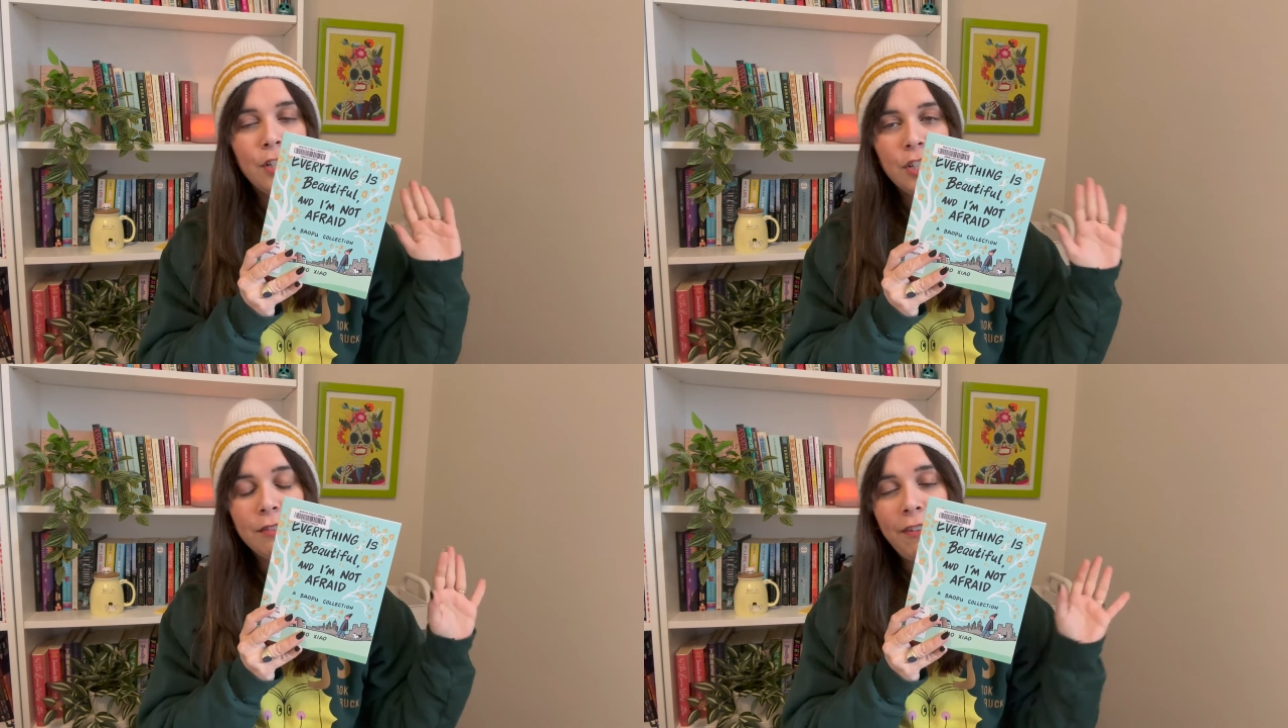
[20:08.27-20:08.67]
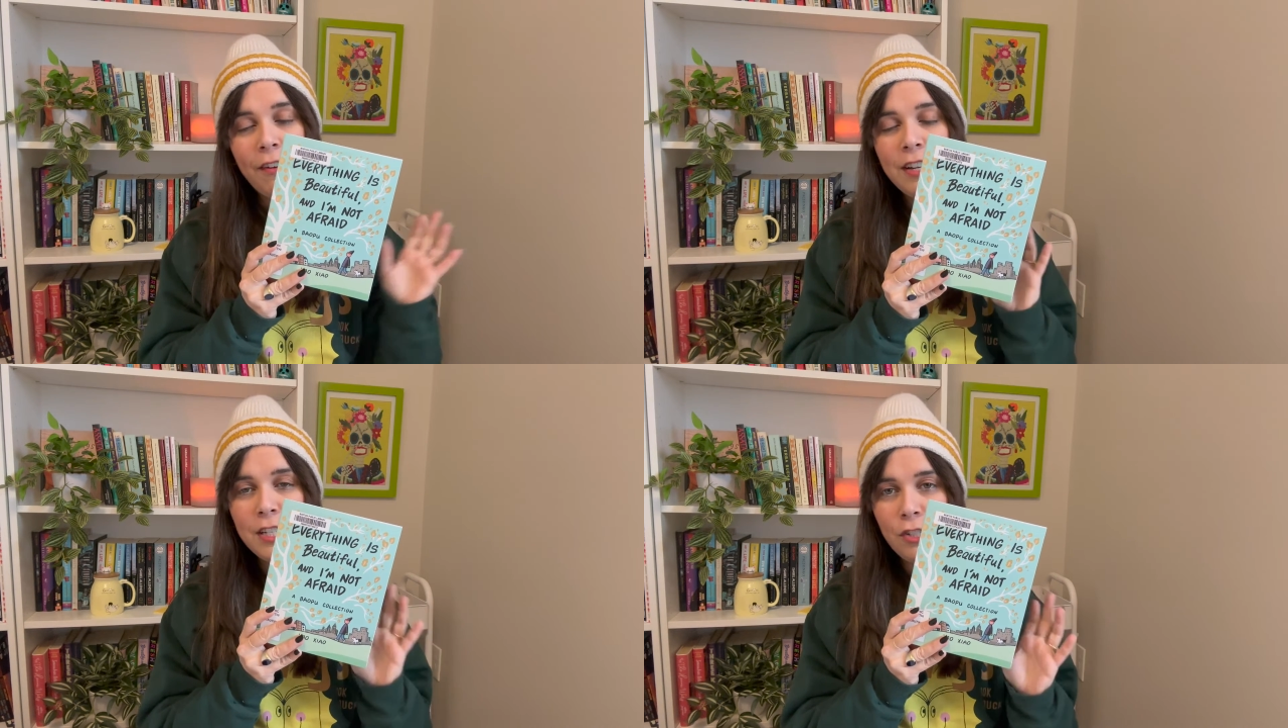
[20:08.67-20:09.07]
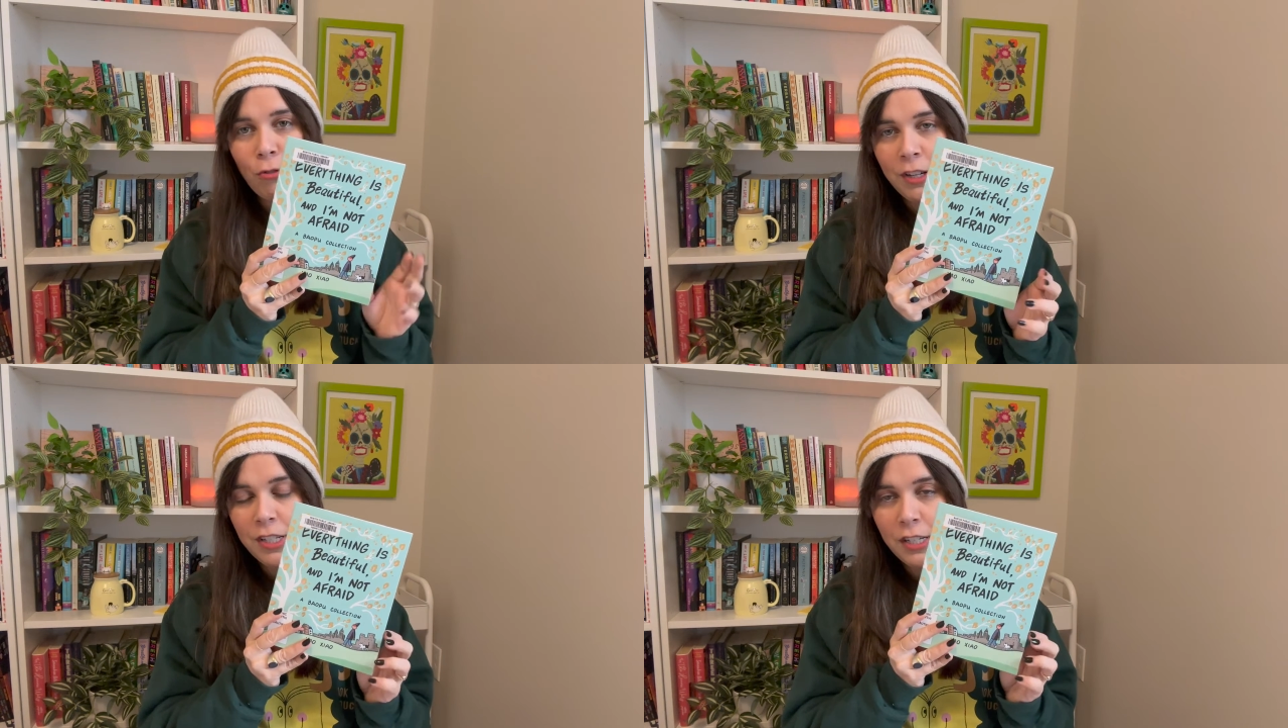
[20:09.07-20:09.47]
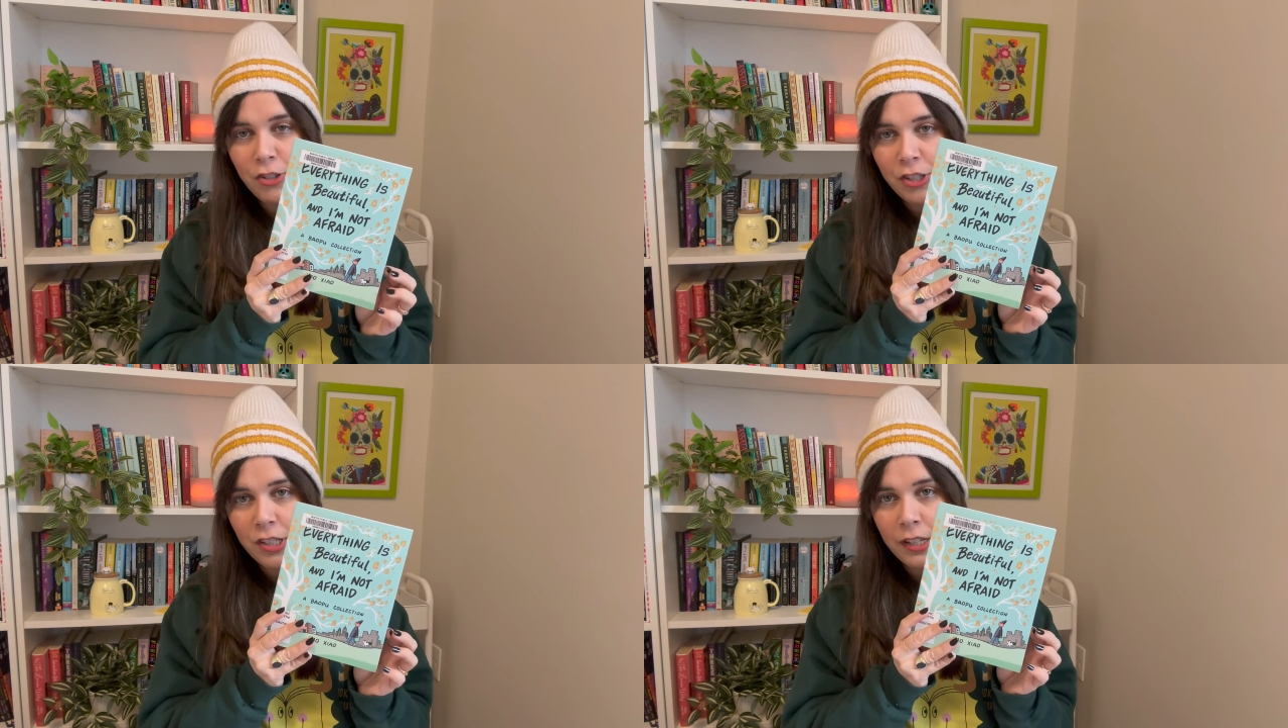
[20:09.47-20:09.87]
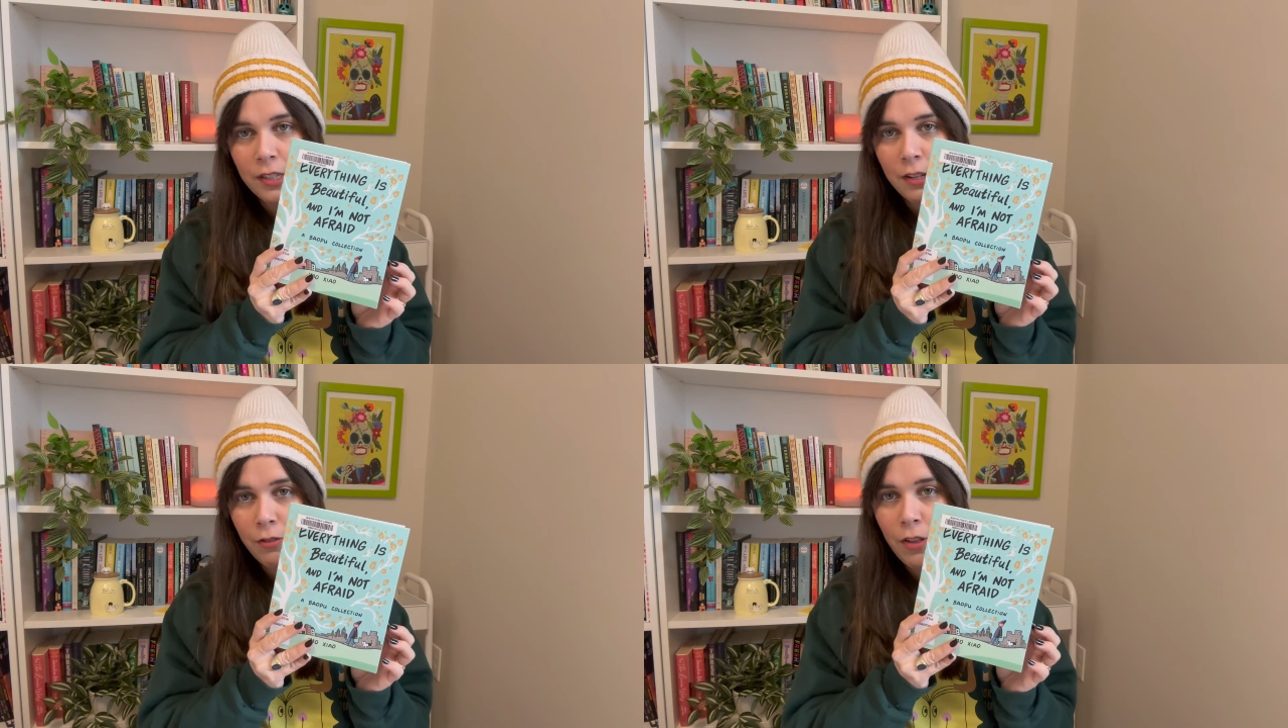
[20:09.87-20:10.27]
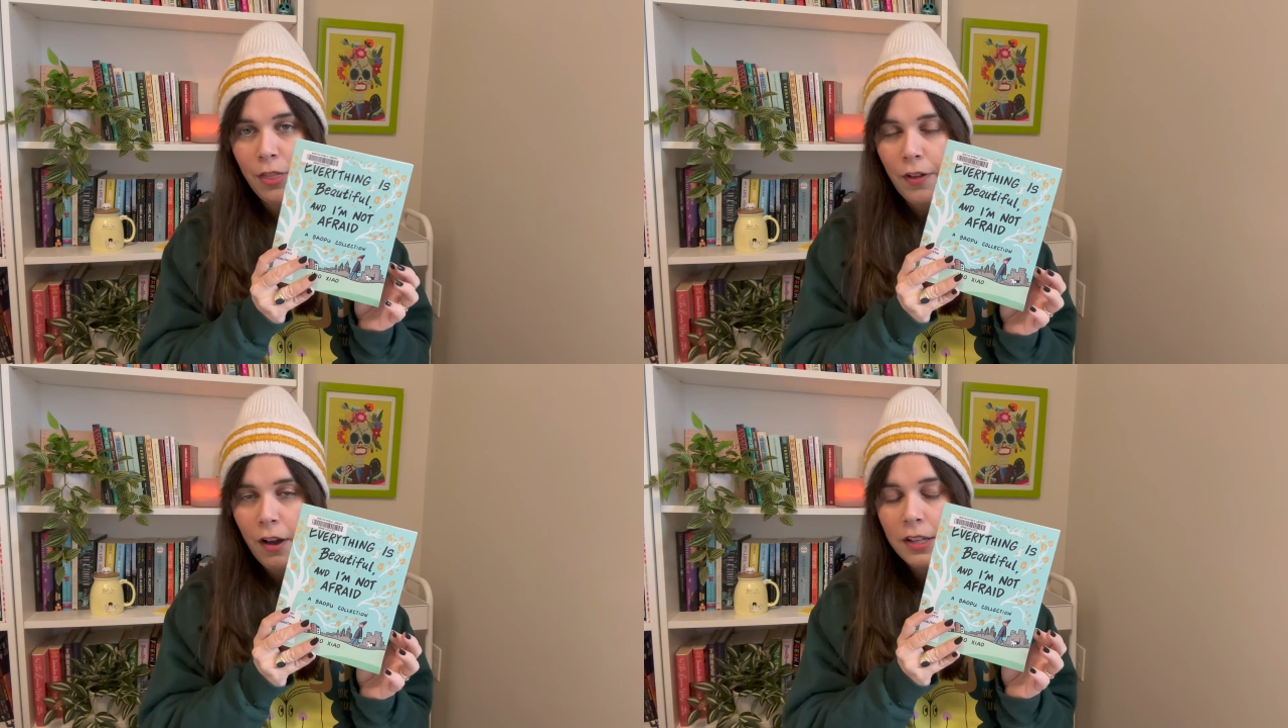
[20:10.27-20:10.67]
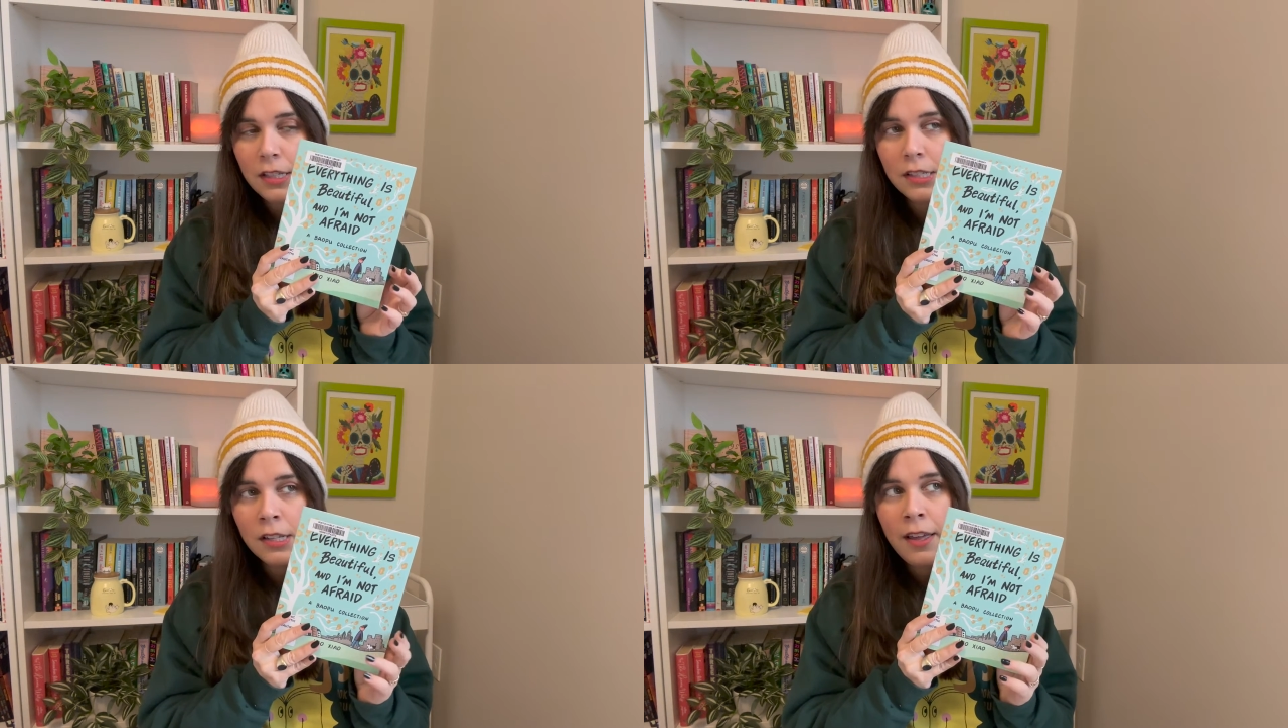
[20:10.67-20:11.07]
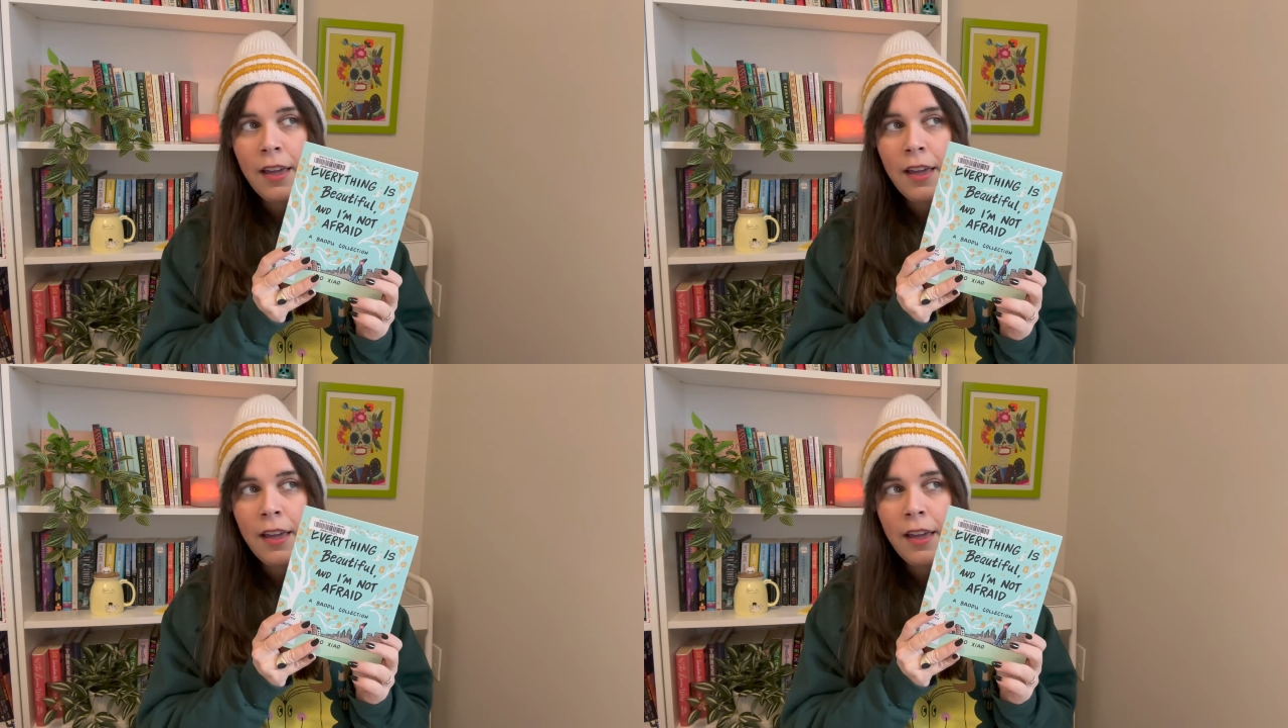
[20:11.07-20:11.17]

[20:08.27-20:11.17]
very disjointed. It's just like different thoughts.